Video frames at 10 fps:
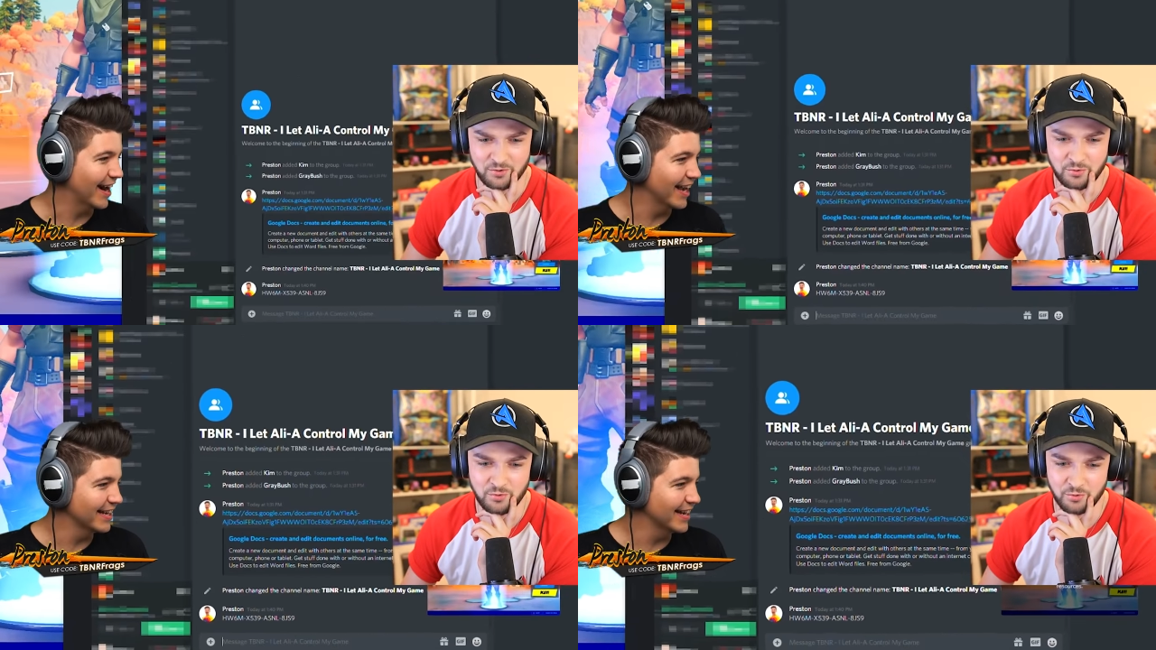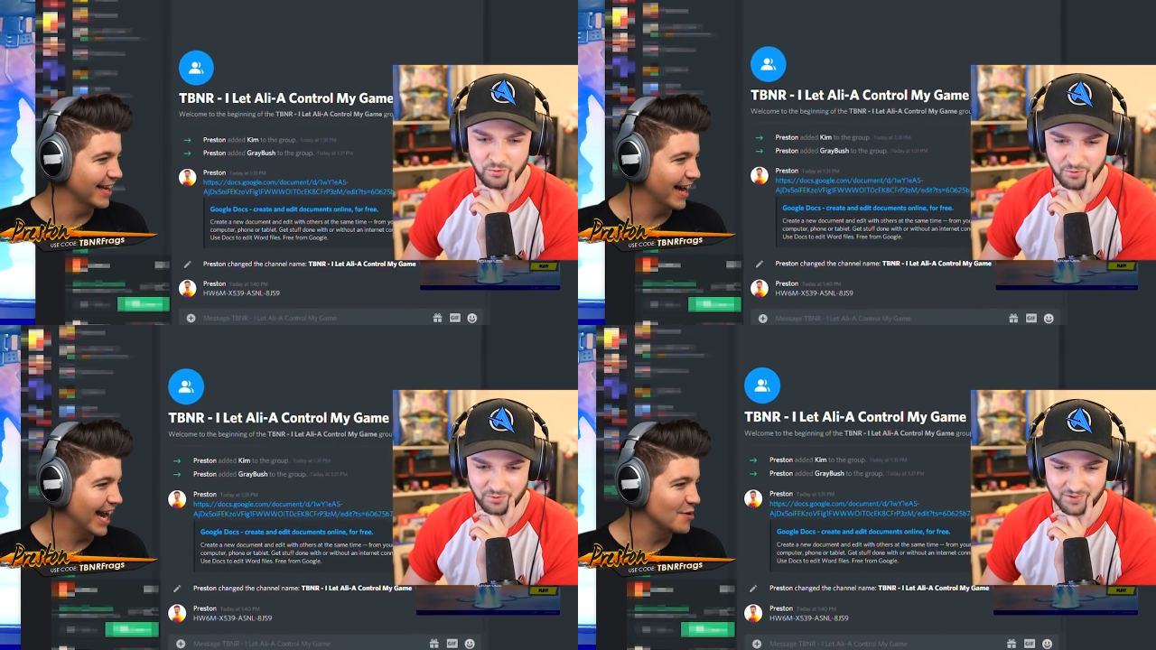Speaker 1: right.
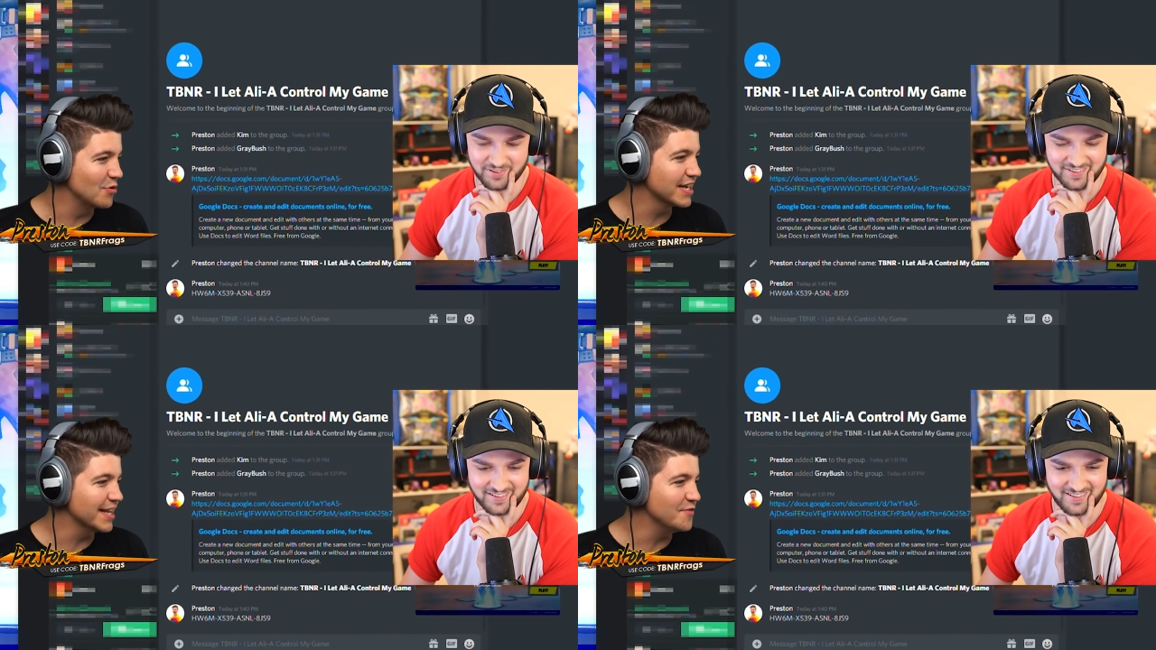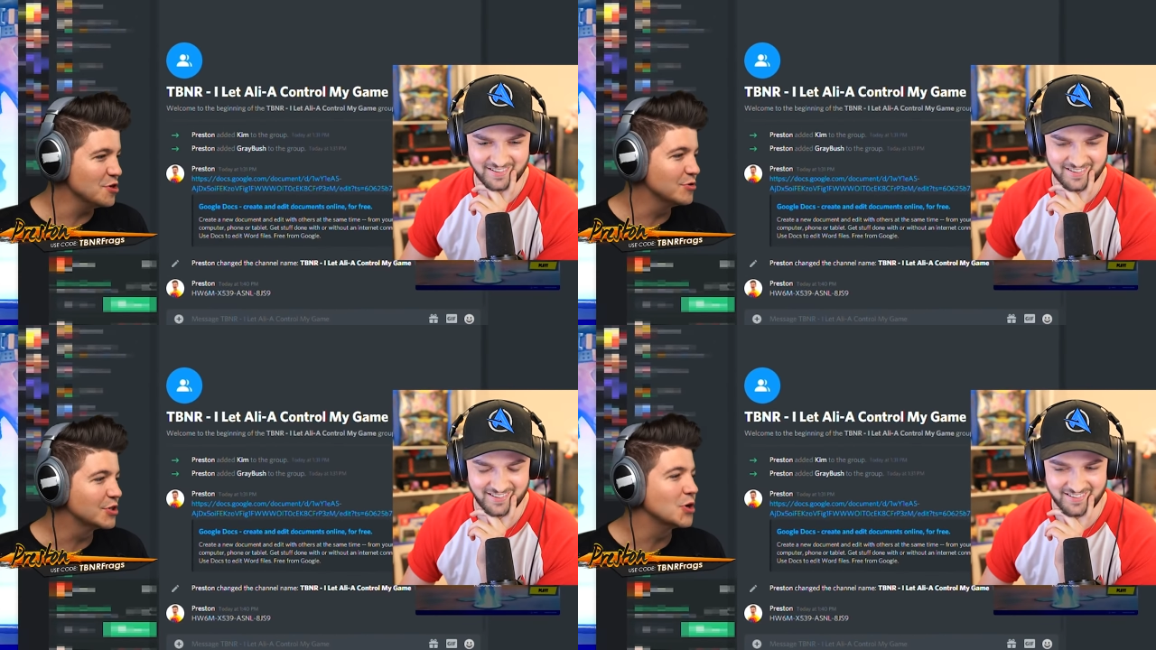Ooh. I will give
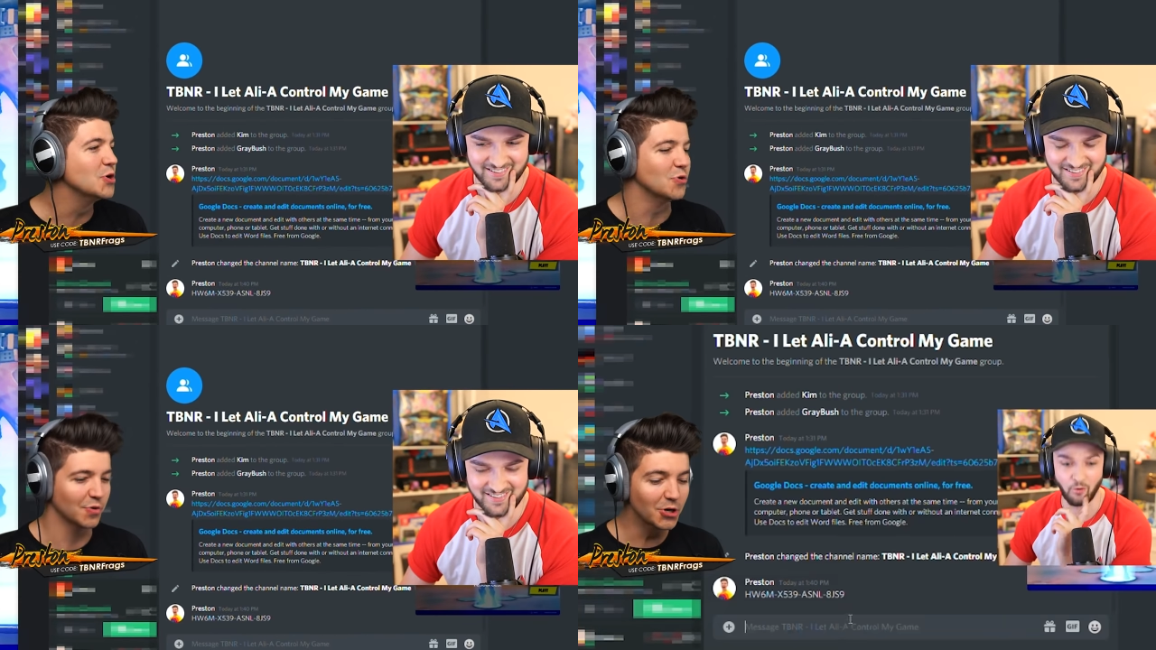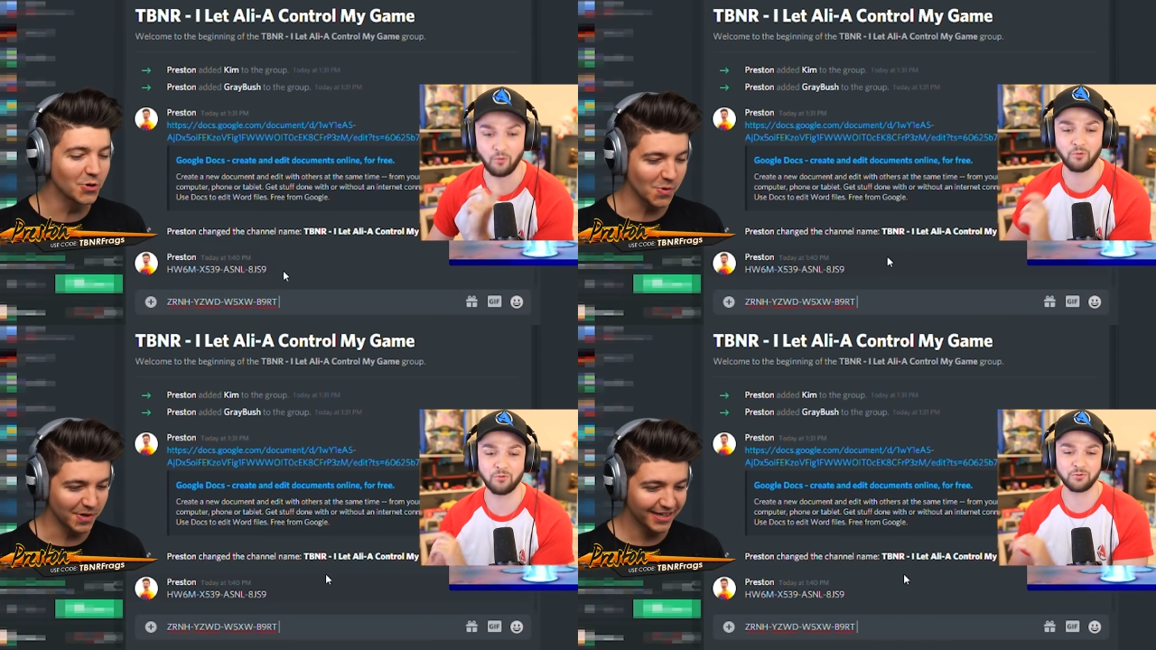you two.
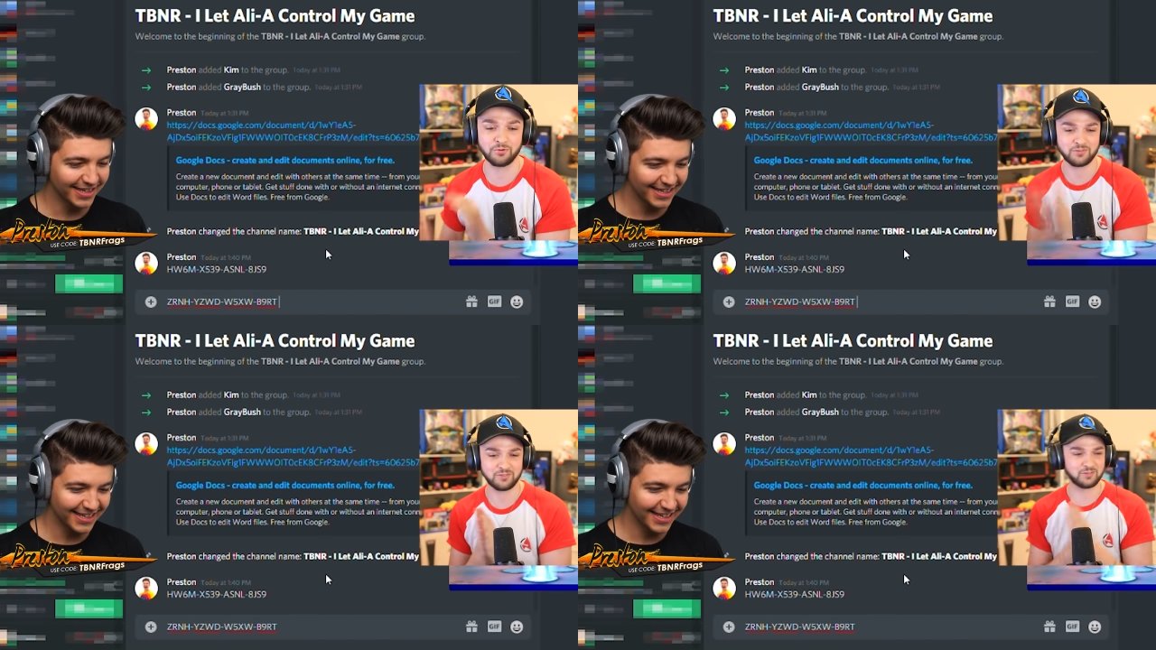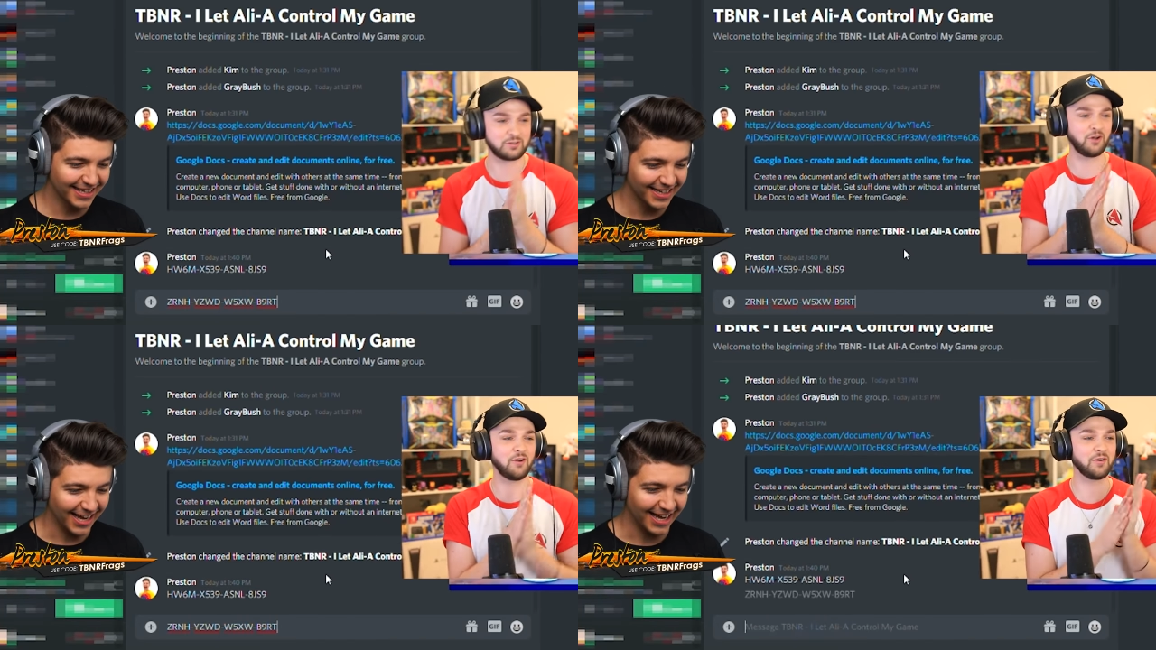Ooh.
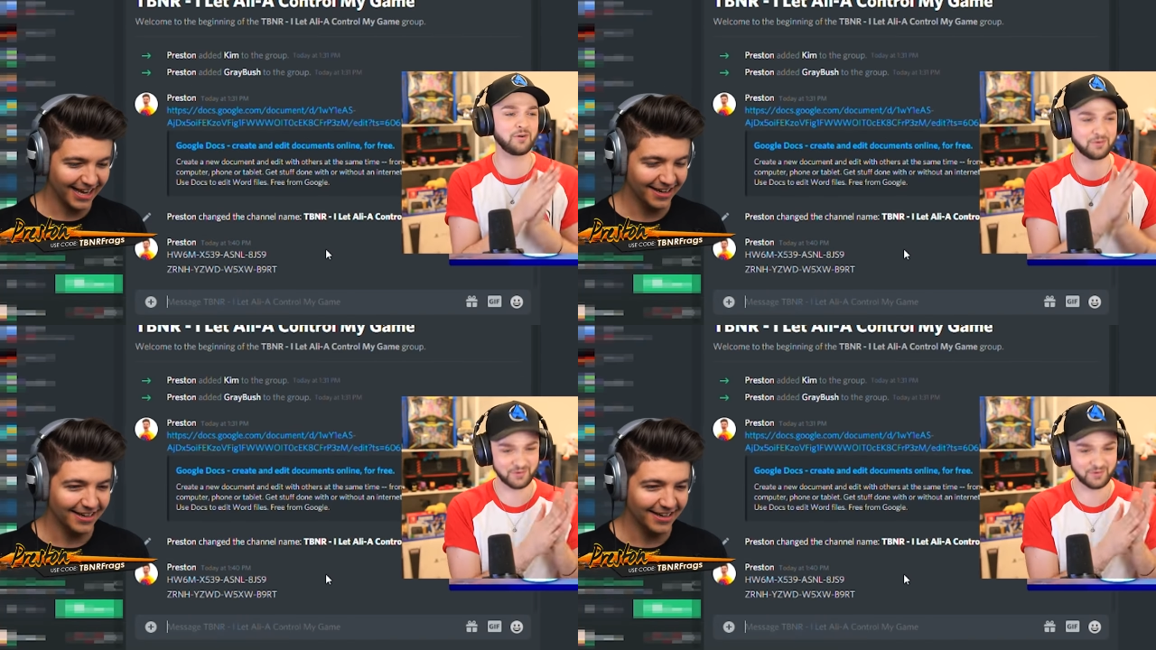Two.